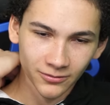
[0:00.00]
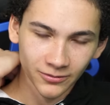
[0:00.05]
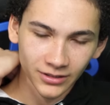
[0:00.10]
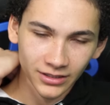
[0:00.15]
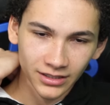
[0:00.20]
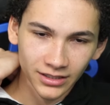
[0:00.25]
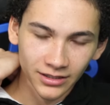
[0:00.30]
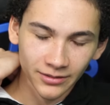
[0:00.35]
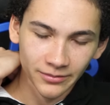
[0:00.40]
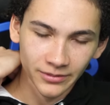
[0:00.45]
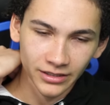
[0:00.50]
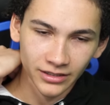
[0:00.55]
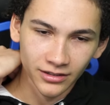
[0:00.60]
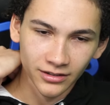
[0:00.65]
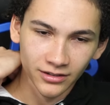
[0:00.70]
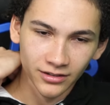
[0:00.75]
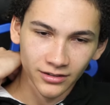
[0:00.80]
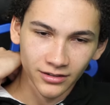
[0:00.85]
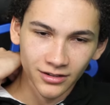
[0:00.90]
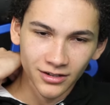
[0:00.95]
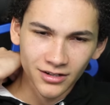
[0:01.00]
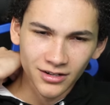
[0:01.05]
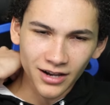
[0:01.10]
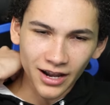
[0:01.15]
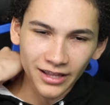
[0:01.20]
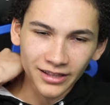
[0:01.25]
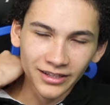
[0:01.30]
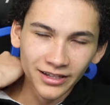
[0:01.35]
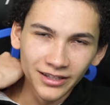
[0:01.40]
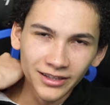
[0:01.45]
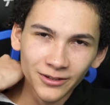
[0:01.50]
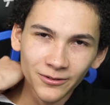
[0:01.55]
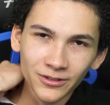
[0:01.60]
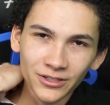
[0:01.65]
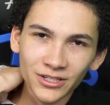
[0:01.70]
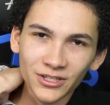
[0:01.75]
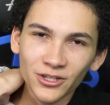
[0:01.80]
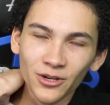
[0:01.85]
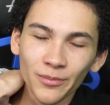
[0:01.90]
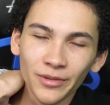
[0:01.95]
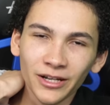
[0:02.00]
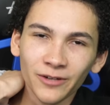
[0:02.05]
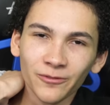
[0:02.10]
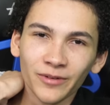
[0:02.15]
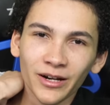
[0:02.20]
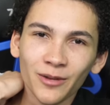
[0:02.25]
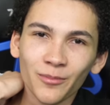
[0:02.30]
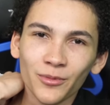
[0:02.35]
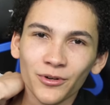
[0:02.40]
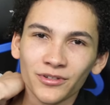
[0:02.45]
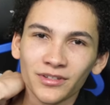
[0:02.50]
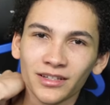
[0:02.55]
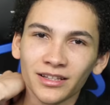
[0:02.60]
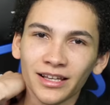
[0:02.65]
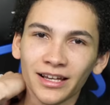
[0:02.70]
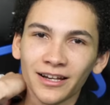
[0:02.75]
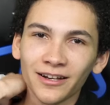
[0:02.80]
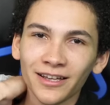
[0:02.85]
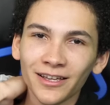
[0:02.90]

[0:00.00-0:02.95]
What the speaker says: What does that mean? I think there were just so many rainbows at the